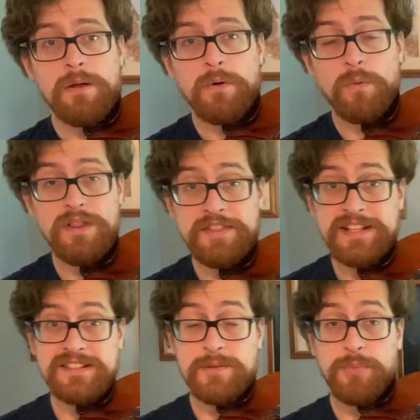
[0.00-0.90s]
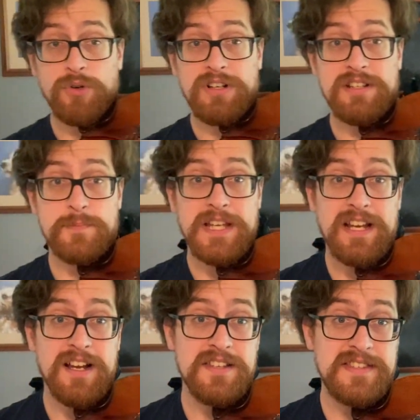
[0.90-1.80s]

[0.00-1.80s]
One thing that's important is because